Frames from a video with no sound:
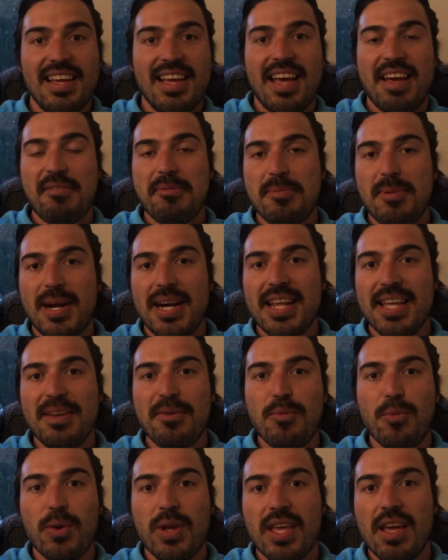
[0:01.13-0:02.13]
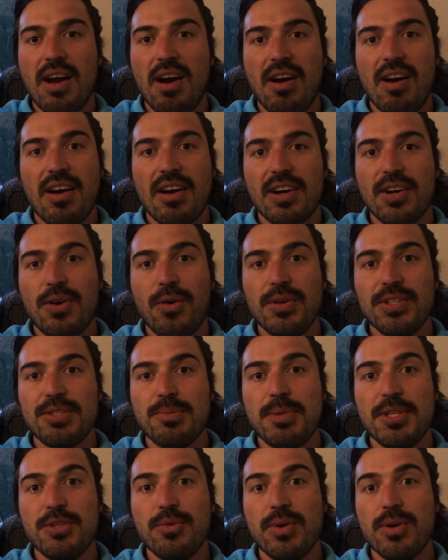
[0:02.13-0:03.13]
Hey everybody, we are going
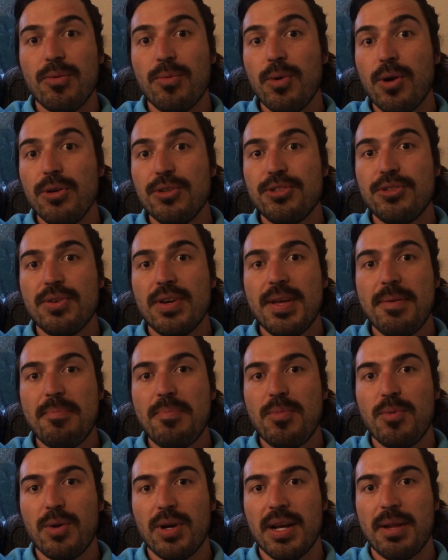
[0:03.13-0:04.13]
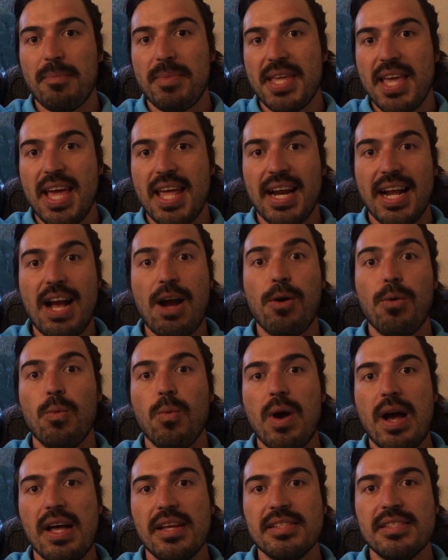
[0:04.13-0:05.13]
to be doing a road trip. We're gonna be heading out
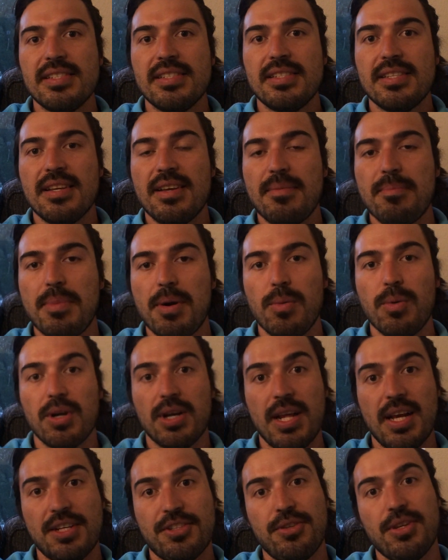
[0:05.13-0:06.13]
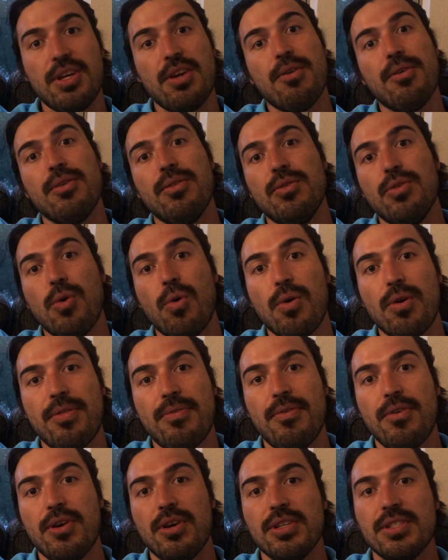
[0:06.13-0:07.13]
west, but we're gonna actually go
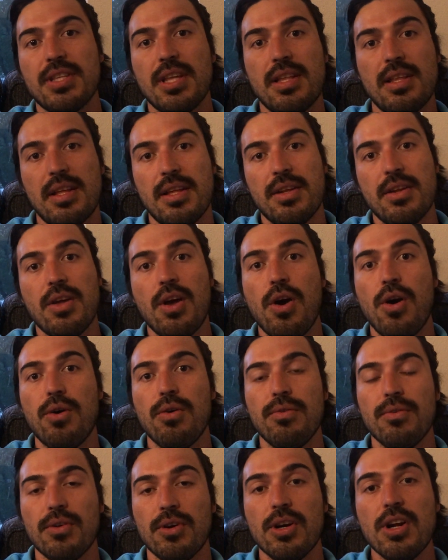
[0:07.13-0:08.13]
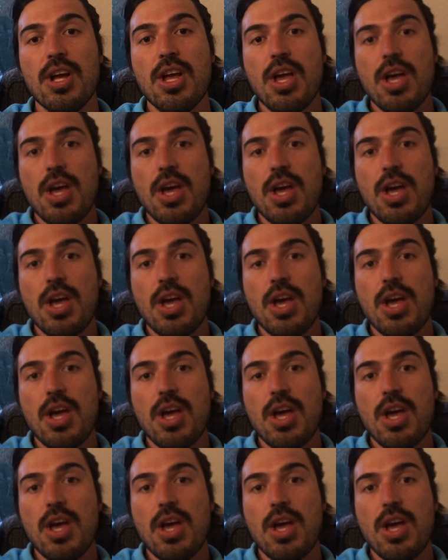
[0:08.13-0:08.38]
north first and then over.